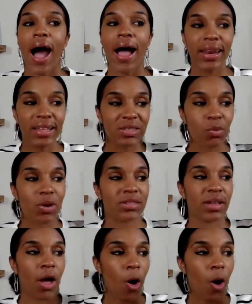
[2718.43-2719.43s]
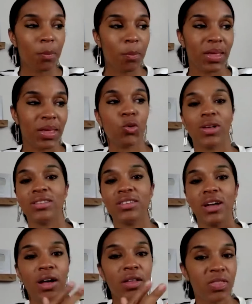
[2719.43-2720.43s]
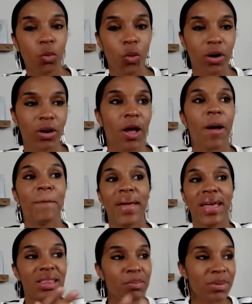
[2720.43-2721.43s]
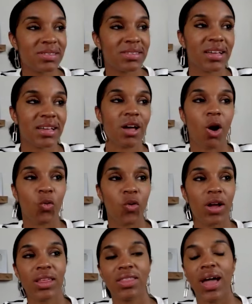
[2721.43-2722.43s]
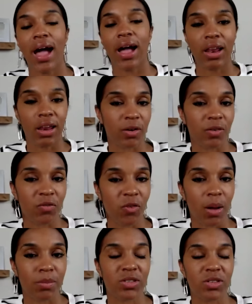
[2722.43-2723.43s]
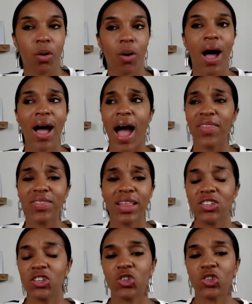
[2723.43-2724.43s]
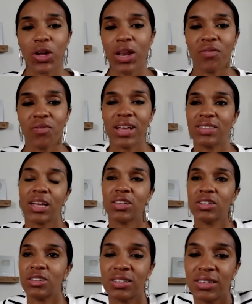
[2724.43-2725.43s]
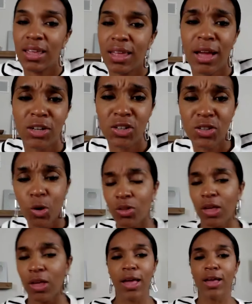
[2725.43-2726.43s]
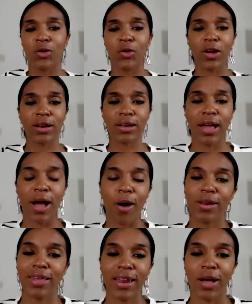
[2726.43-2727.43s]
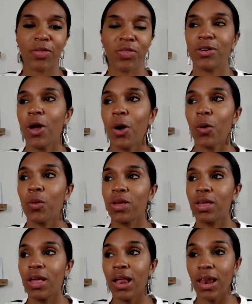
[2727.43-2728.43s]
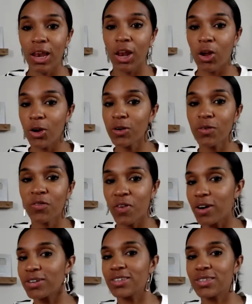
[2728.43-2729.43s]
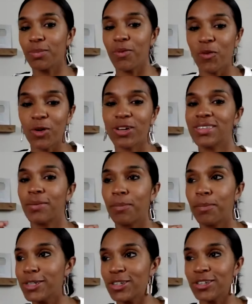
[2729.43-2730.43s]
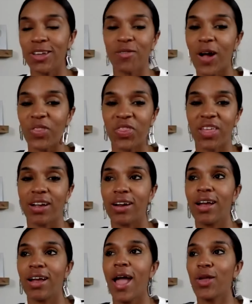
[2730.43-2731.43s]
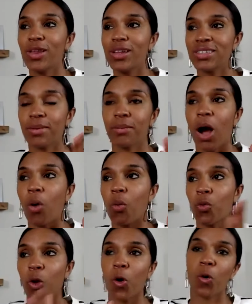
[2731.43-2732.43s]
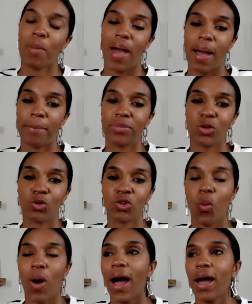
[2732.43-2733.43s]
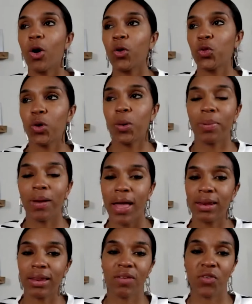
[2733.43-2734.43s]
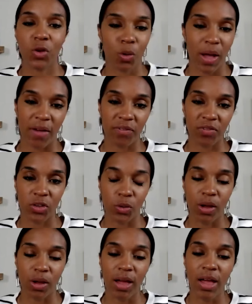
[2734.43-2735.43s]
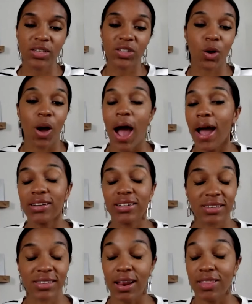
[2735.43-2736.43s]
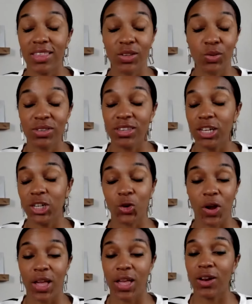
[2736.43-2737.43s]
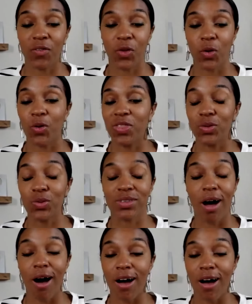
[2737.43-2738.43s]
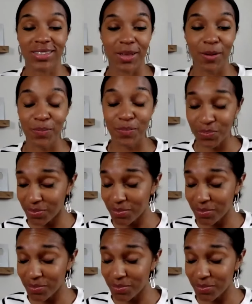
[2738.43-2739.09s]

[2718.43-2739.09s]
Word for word: I need someone to help me who has done the work, made the mistakes already that I could learn from. So I think that's just great advice, not to just say, yeah, just go create an account and get out there. No, learn first before you just put yourself out there and you need some a roadmap. So why go through it blindly if you don't have to? So I just this was such a great interview. This was awesome.